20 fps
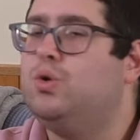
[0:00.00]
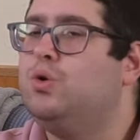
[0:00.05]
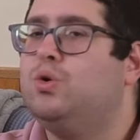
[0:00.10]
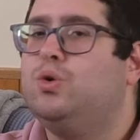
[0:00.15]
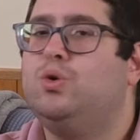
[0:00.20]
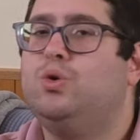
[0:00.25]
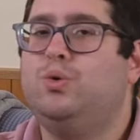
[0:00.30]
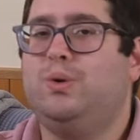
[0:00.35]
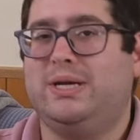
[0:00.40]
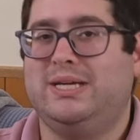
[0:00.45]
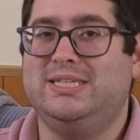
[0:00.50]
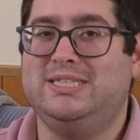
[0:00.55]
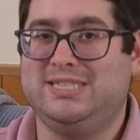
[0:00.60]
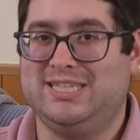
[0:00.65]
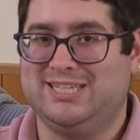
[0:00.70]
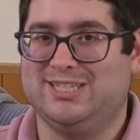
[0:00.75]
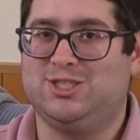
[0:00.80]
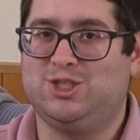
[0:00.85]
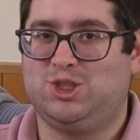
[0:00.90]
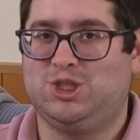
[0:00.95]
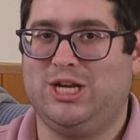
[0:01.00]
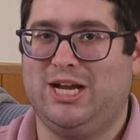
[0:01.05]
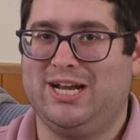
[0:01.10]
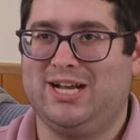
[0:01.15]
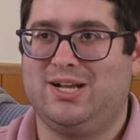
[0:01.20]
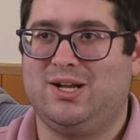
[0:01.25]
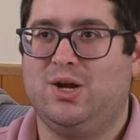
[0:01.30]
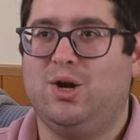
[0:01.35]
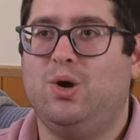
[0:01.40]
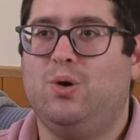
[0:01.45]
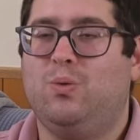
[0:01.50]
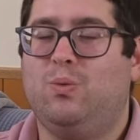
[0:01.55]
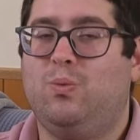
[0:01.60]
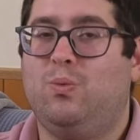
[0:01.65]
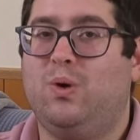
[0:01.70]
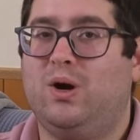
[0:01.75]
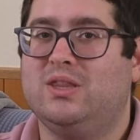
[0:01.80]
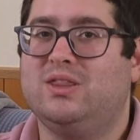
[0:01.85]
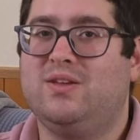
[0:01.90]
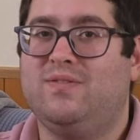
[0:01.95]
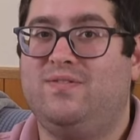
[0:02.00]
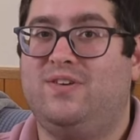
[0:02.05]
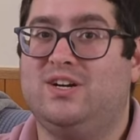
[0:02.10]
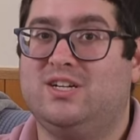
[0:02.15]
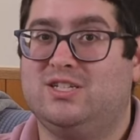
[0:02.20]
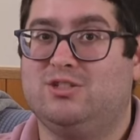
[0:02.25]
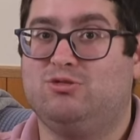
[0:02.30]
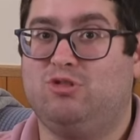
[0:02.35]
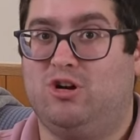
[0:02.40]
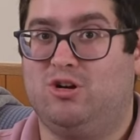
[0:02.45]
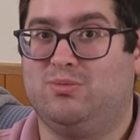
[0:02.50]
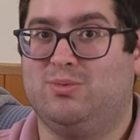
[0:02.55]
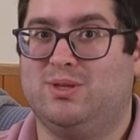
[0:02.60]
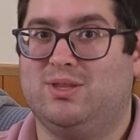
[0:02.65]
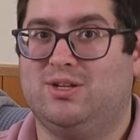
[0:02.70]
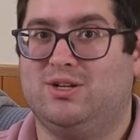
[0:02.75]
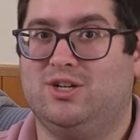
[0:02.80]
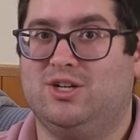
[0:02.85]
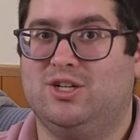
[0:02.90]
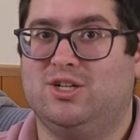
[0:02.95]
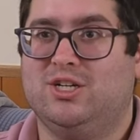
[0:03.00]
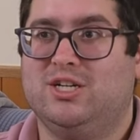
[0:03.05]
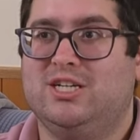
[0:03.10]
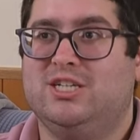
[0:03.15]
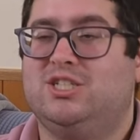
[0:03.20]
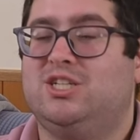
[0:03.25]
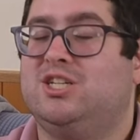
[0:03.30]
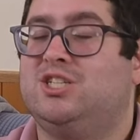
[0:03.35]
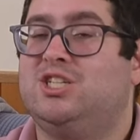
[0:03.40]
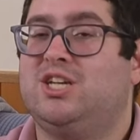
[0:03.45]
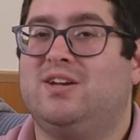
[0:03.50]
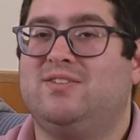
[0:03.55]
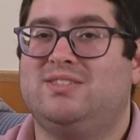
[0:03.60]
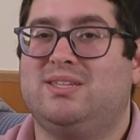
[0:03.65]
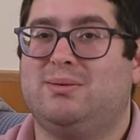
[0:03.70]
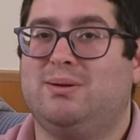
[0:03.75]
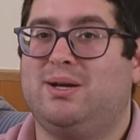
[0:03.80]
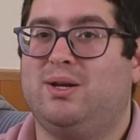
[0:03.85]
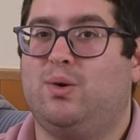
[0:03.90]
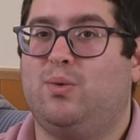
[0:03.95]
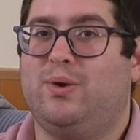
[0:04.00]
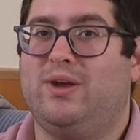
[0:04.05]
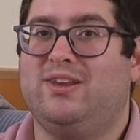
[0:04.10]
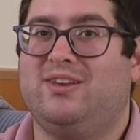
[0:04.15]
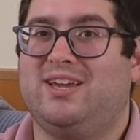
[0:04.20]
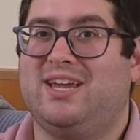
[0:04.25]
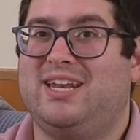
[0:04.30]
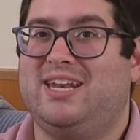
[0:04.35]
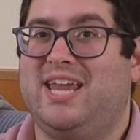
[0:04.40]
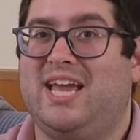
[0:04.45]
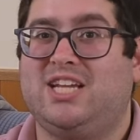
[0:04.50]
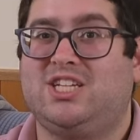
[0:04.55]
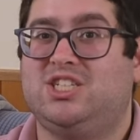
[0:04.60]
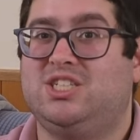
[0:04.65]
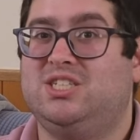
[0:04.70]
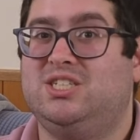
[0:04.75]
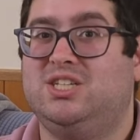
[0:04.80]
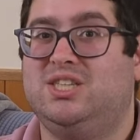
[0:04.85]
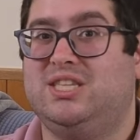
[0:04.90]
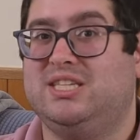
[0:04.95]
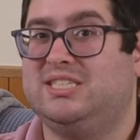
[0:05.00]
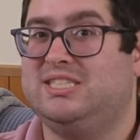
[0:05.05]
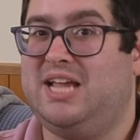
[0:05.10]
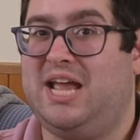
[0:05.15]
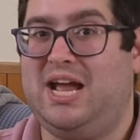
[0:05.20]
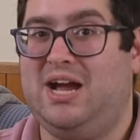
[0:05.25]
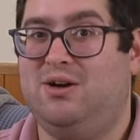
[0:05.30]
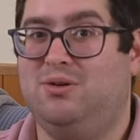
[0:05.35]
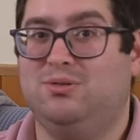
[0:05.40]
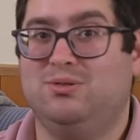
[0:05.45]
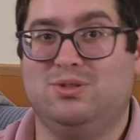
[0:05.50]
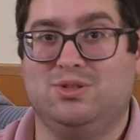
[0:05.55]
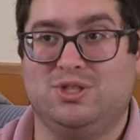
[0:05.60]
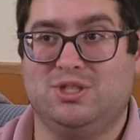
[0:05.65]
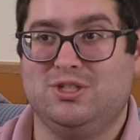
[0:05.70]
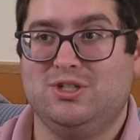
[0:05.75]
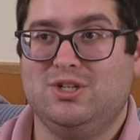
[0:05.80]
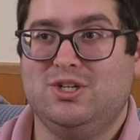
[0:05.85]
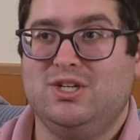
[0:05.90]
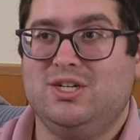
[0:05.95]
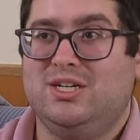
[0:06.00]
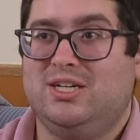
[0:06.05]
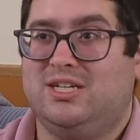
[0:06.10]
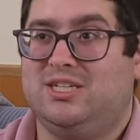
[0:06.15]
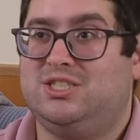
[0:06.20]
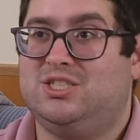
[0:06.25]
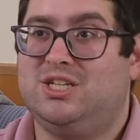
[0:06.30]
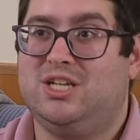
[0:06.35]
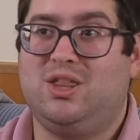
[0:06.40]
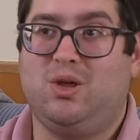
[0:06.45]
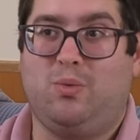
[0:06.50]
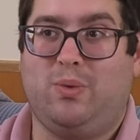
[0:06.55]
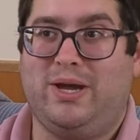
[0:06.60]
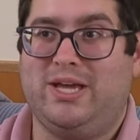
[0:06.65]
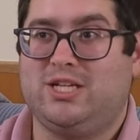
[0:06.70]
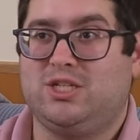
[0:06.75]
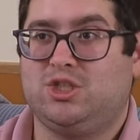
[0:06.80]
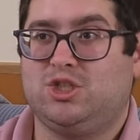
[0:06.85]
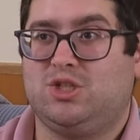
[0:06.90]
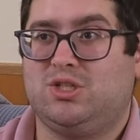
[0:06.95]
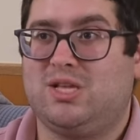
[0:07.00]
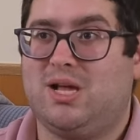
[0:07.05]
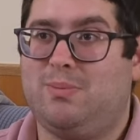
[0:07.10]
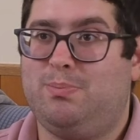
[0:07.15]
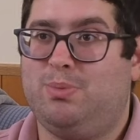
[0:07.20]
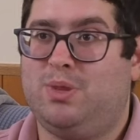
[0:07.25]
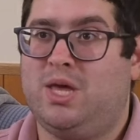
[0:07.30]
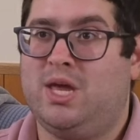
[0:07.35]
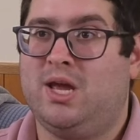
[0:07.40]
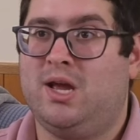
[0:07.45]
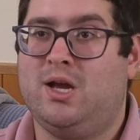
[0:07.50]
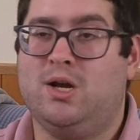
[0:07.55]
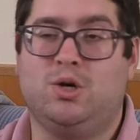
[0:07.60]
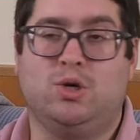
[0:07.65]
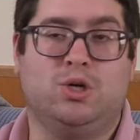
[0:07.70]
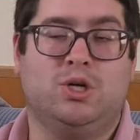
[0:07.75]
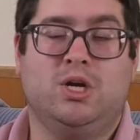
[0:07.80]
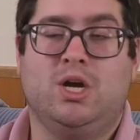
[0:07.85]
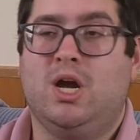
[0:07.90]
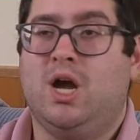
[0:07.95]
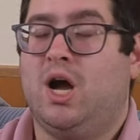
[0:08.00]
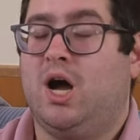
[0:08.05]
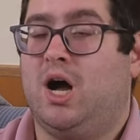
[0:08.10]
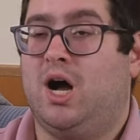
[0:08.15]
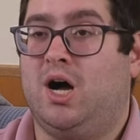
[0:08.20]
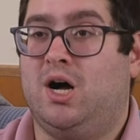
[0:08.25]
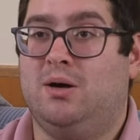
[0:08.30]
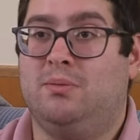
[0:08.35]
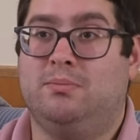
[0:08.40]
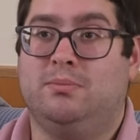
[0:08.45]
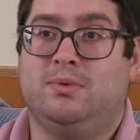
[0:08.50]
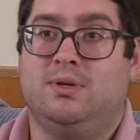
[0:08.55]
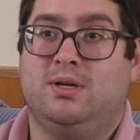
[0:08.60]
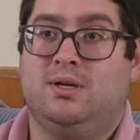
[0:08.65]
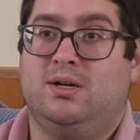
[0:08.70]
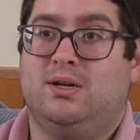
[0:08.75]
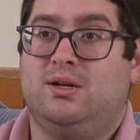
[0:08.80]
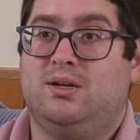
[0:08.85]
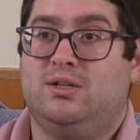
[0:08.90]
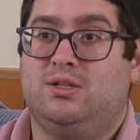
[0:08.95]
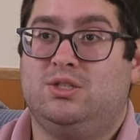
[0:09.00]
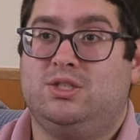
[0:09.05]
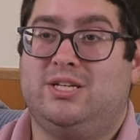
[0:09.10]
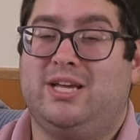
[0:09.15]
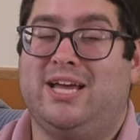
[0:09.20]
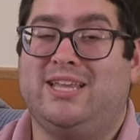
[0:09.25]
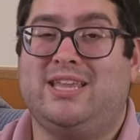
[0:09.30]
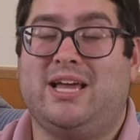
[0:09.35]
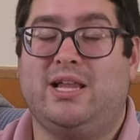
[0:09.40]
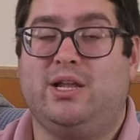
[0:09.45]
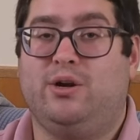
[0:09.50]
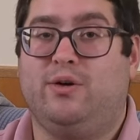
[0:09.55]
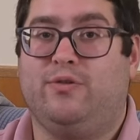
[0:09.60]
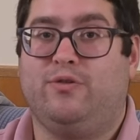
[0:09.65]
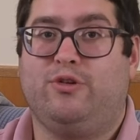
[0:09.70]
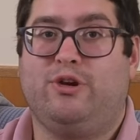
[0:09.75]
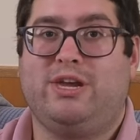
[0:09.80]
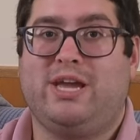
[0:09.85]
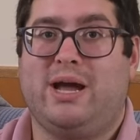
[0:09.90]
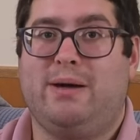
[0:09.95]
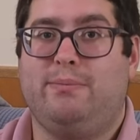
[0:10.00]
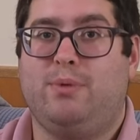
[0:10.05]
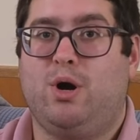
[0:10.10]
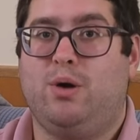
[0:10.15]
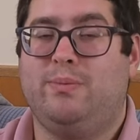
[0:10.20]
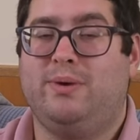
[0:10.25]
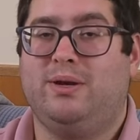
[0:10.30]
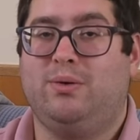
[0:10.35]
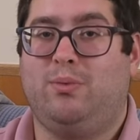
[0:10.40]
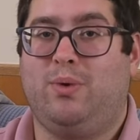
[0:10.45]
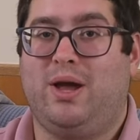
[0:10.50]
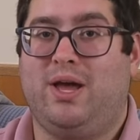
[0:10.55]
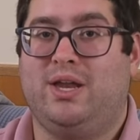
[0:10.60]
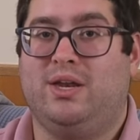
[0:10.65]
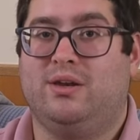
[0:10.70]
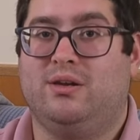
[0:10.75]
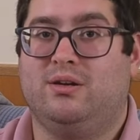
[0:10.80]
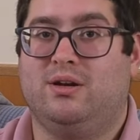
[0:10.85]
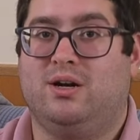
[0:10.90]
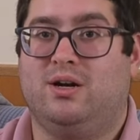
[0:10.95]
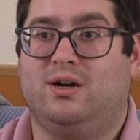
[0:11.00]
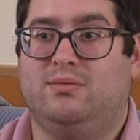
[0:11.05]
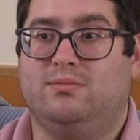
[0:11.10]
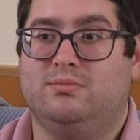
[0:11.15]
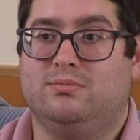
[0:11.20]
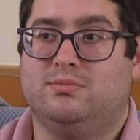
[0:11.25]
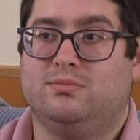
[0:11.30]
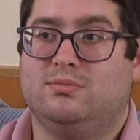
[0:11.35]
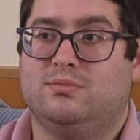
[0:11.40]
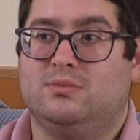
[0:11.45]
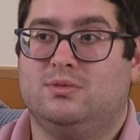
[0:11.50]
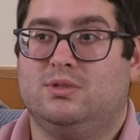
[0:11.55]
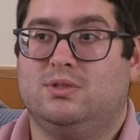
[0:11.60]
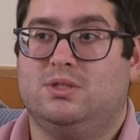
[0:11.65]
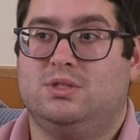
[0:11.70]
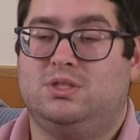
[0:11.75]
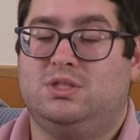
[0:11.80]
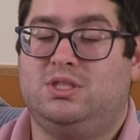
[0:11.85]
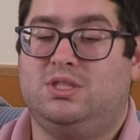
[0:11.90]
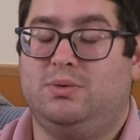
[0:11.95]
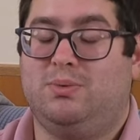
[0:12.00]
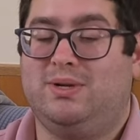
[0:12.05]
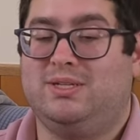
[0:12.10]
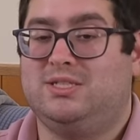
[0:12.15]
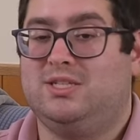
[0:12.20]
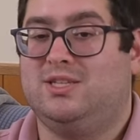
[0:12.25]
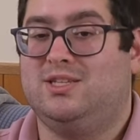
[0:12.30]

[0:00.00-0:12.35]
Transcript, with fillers: Who is this chick? What the fuck is wrong with her? Does she have some kind of weird connection to this town, or is she the witch or something? Or um, she had that little freak out moment when um she went to the